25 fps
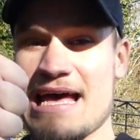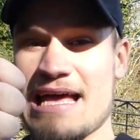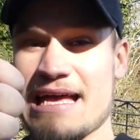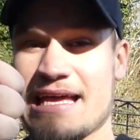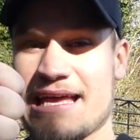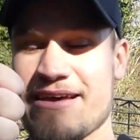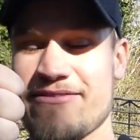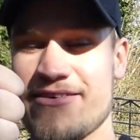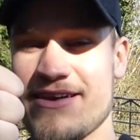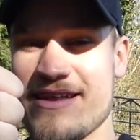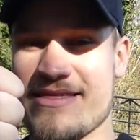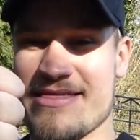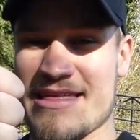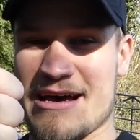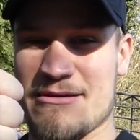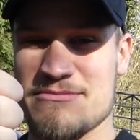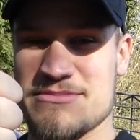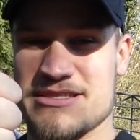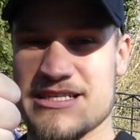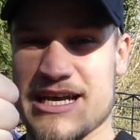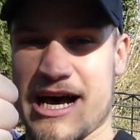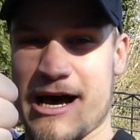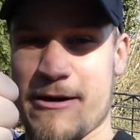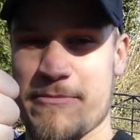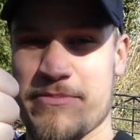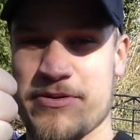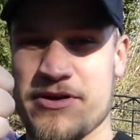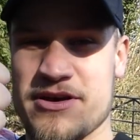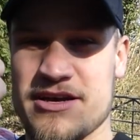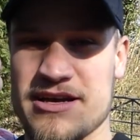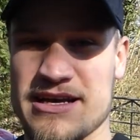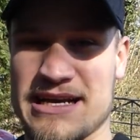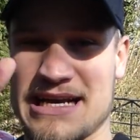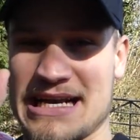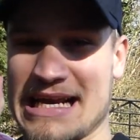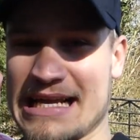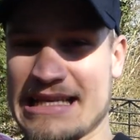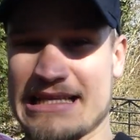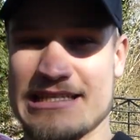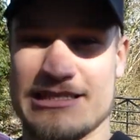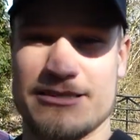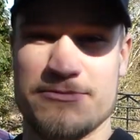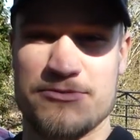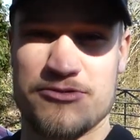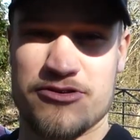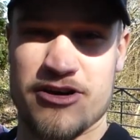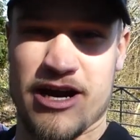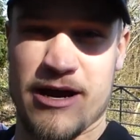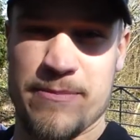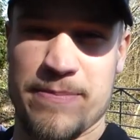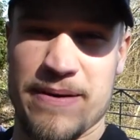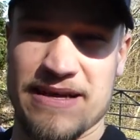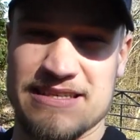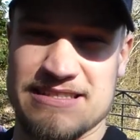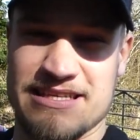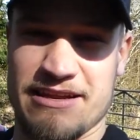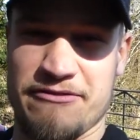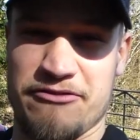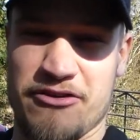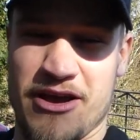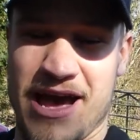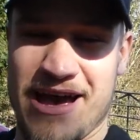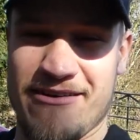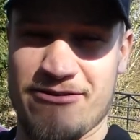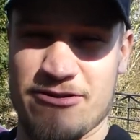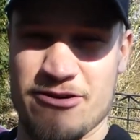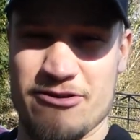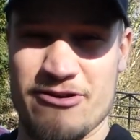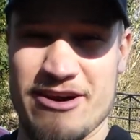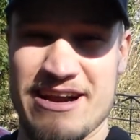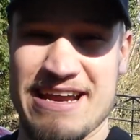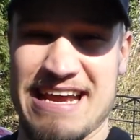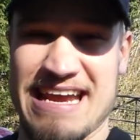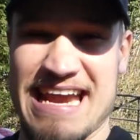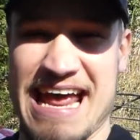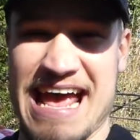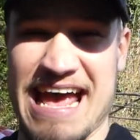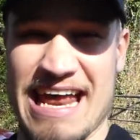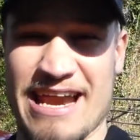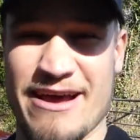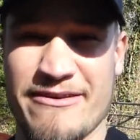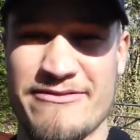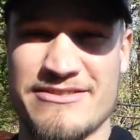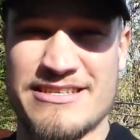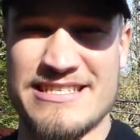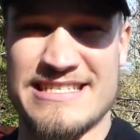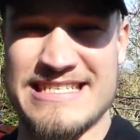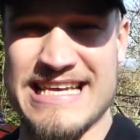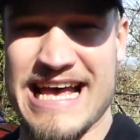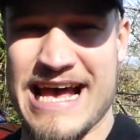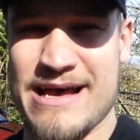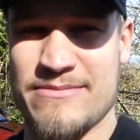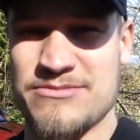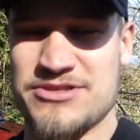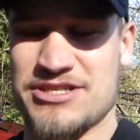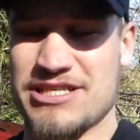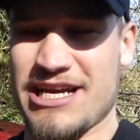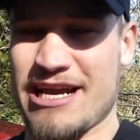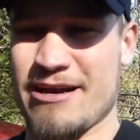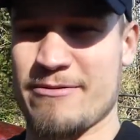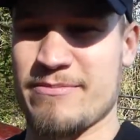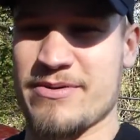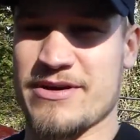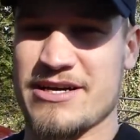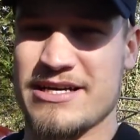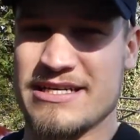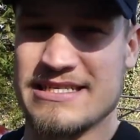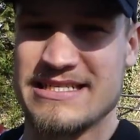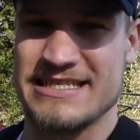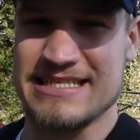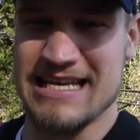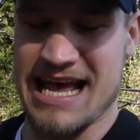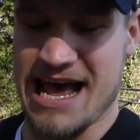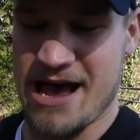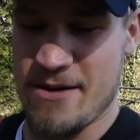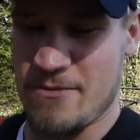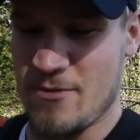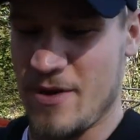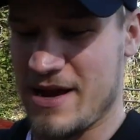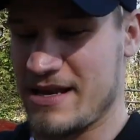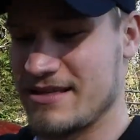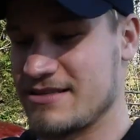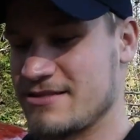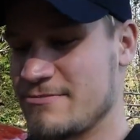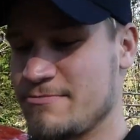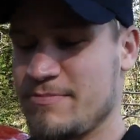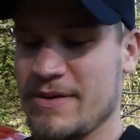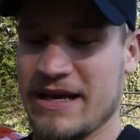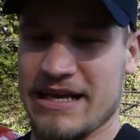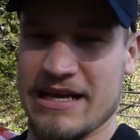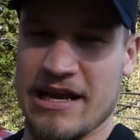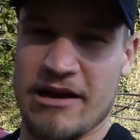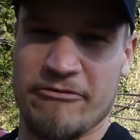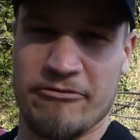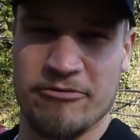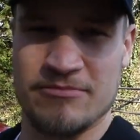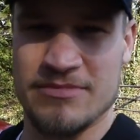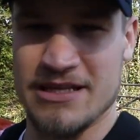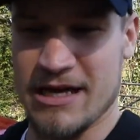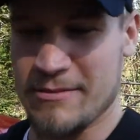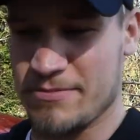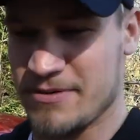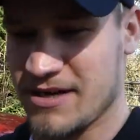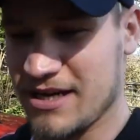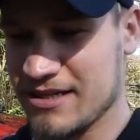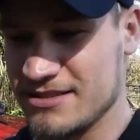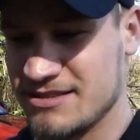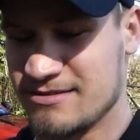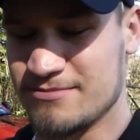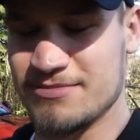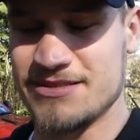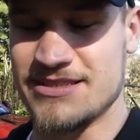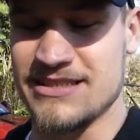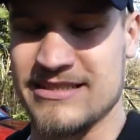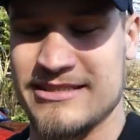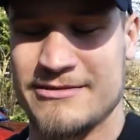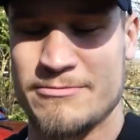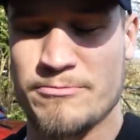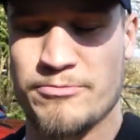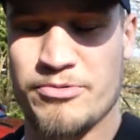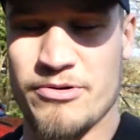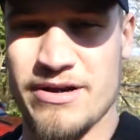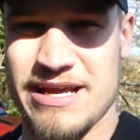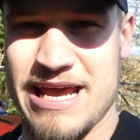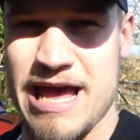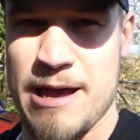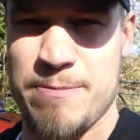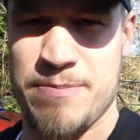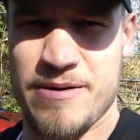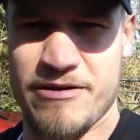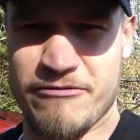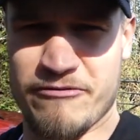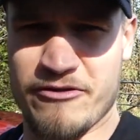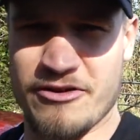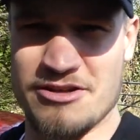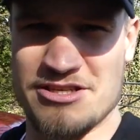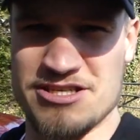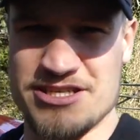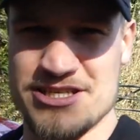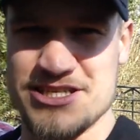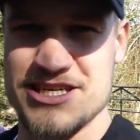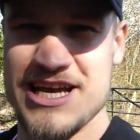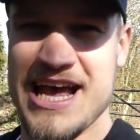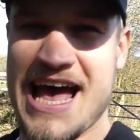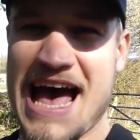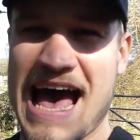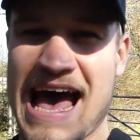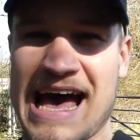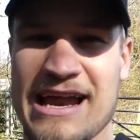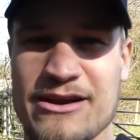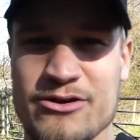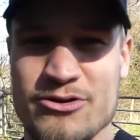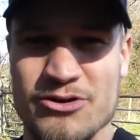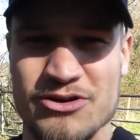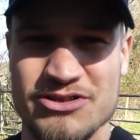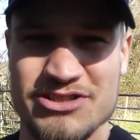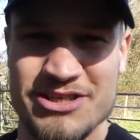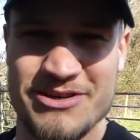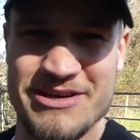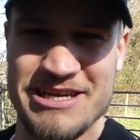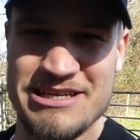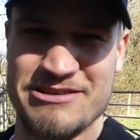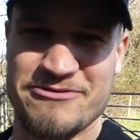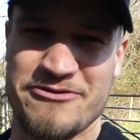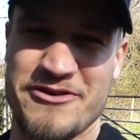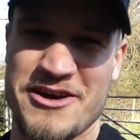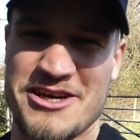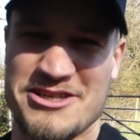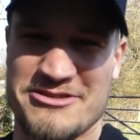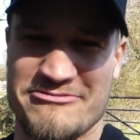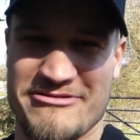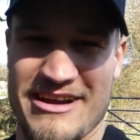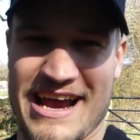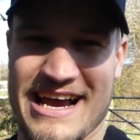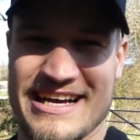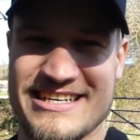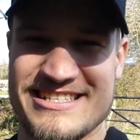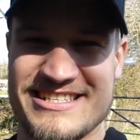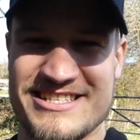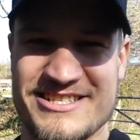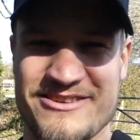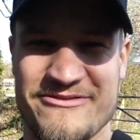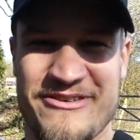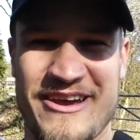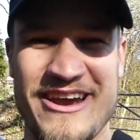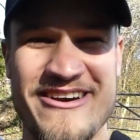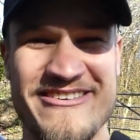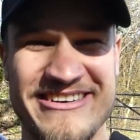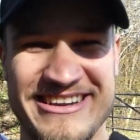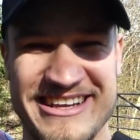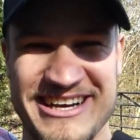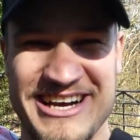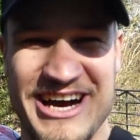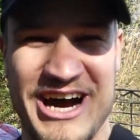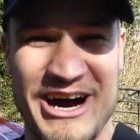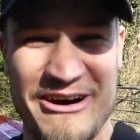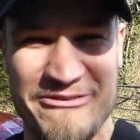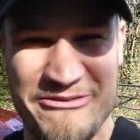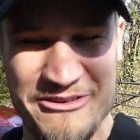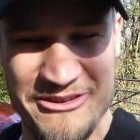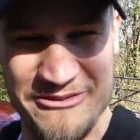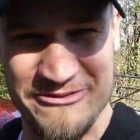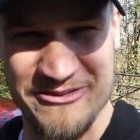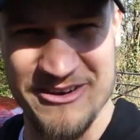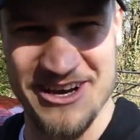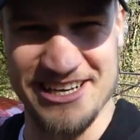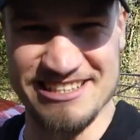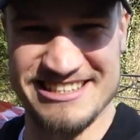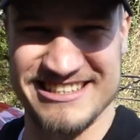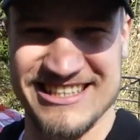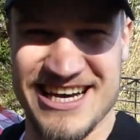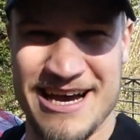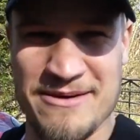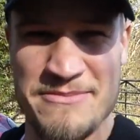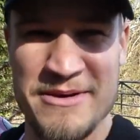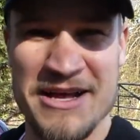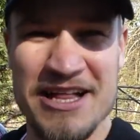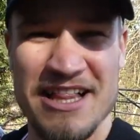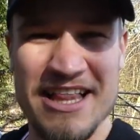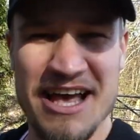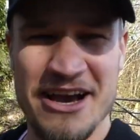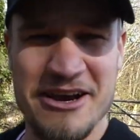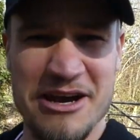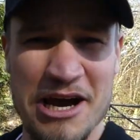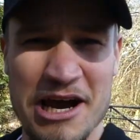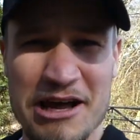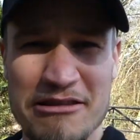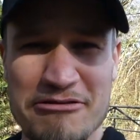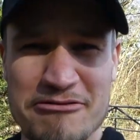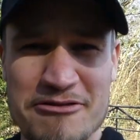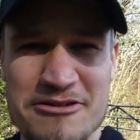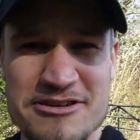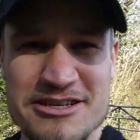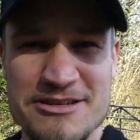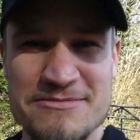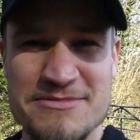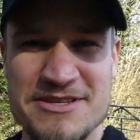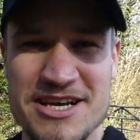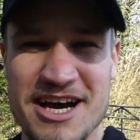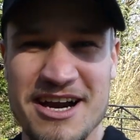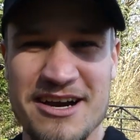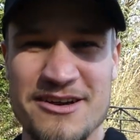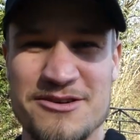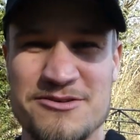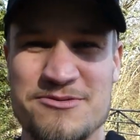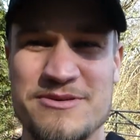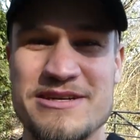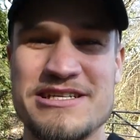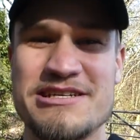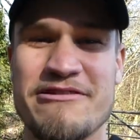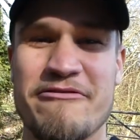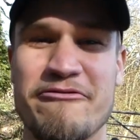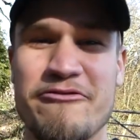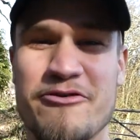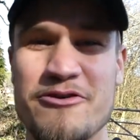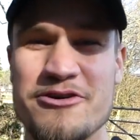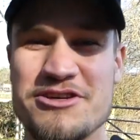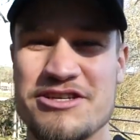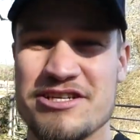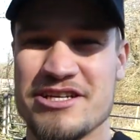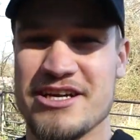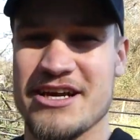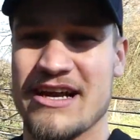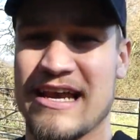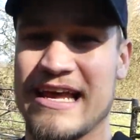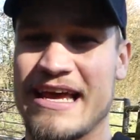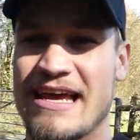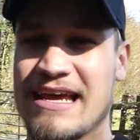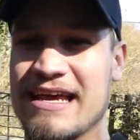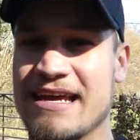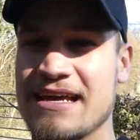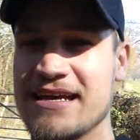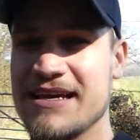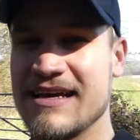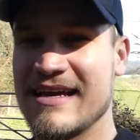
give it a thumbs up click the subscribe button if you haven't already and head over to Sam's channel because Sam went to pick it up from Dub Customs. There's some pretty epic footage and also his first reactions of hearing the car for the first time and going through some tunnels, which unfortunately